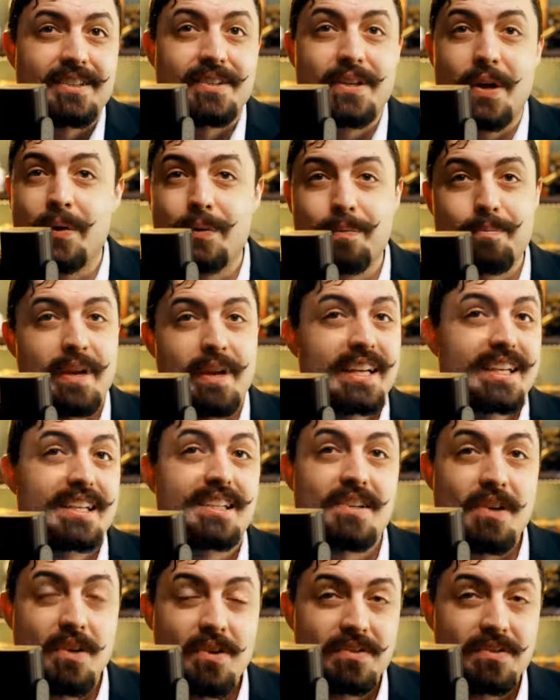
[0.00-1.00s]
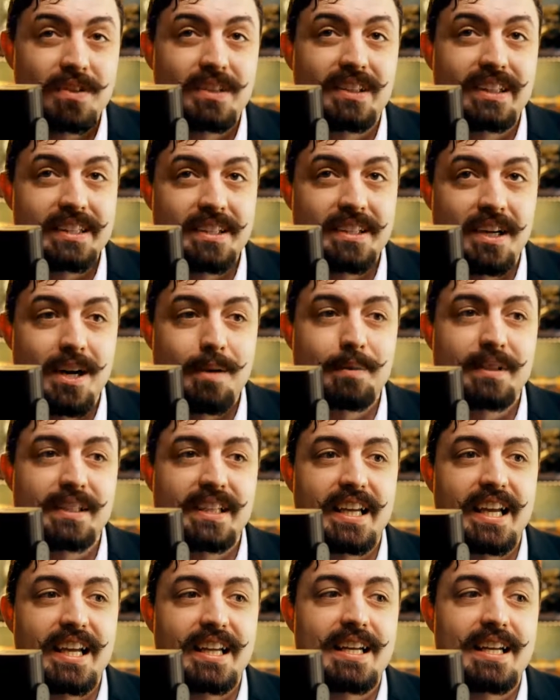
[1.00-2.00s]
Don't make it overly
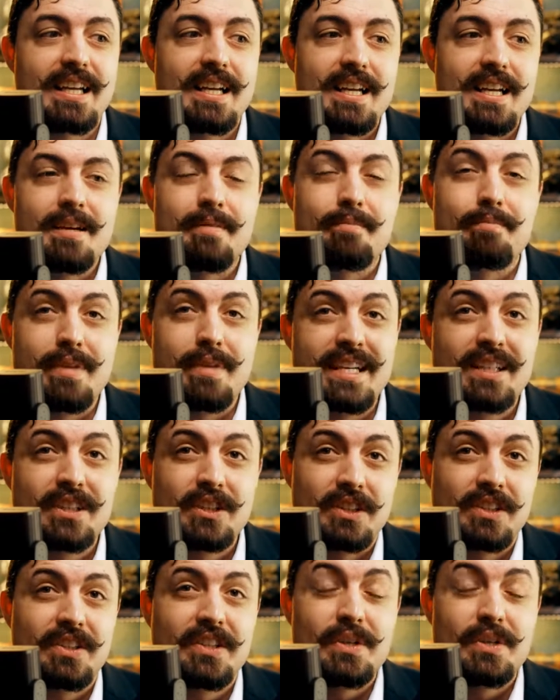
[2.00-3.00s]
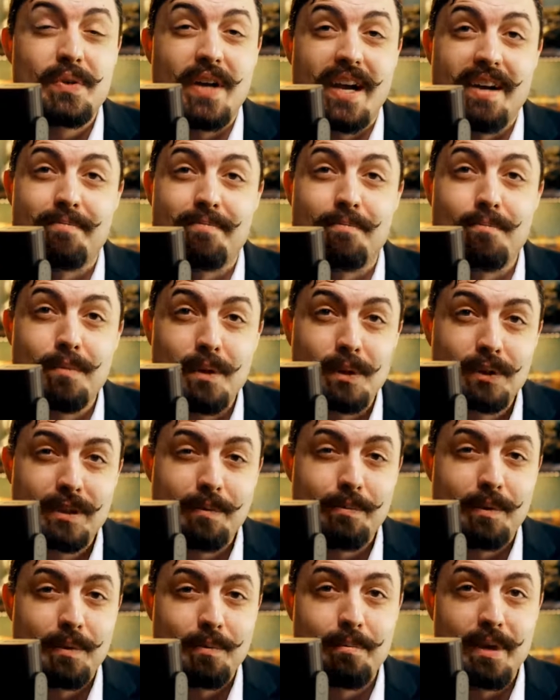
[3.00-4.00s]
complicated. Make sure you have
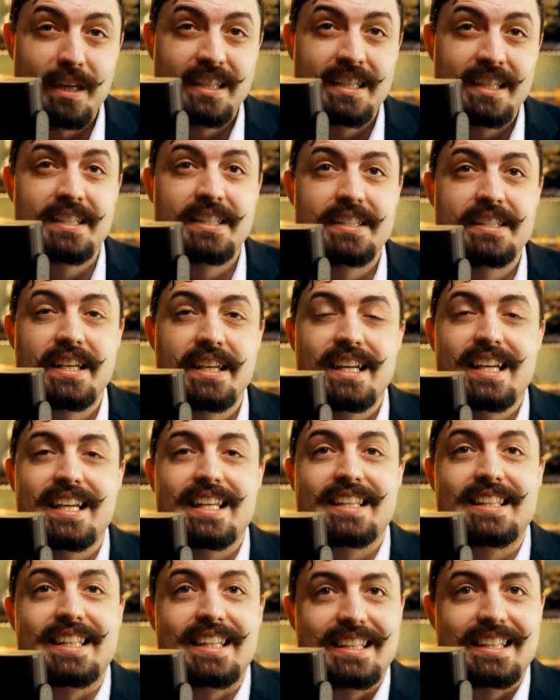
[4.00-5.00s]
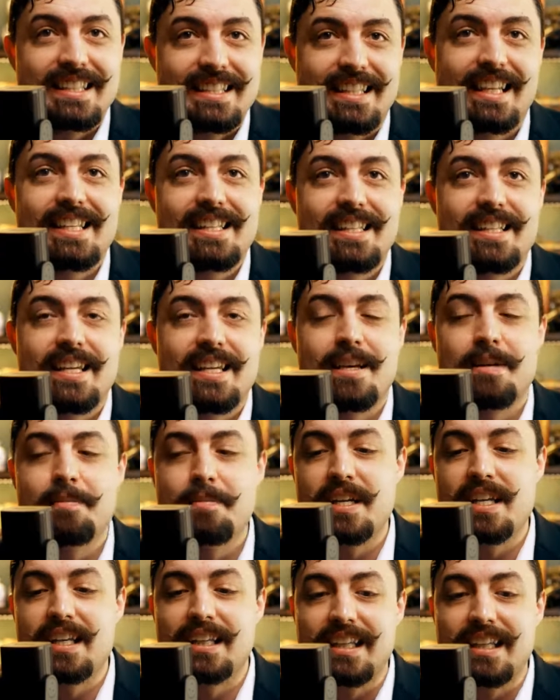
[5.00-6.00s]
multiple buttons that send them
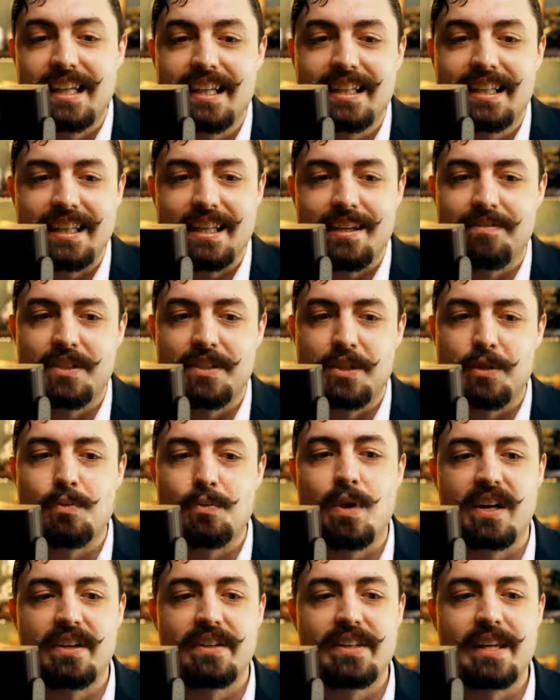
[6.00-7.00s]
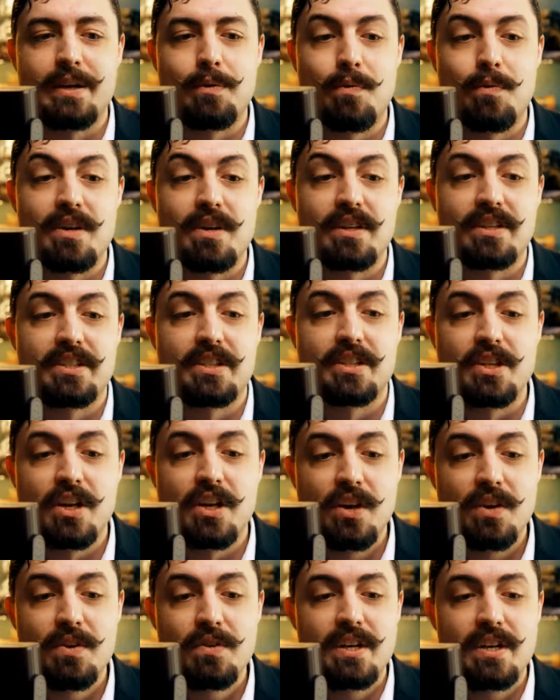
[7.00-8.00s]
and get them to where they want to
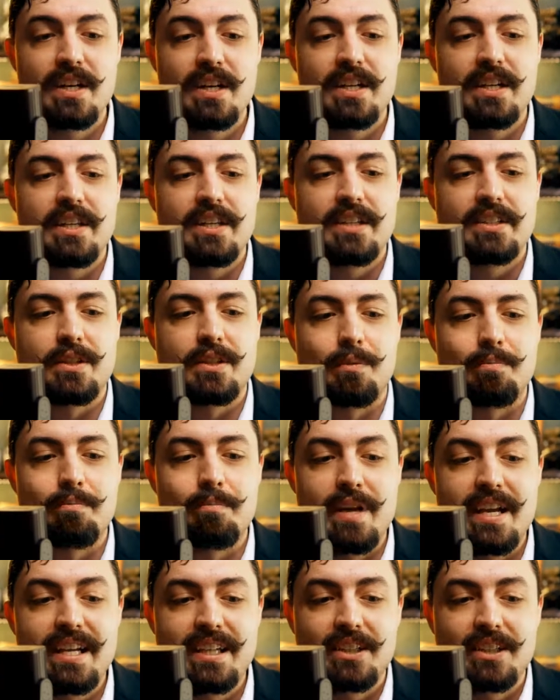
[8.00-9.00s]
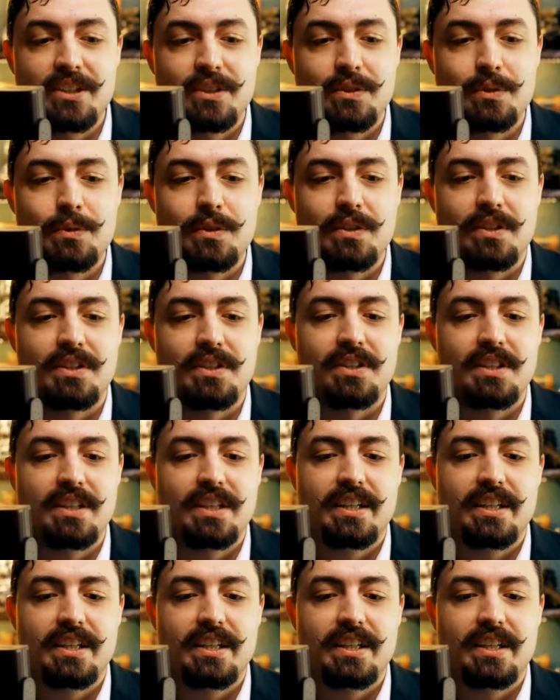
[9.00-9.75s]
go. So make sure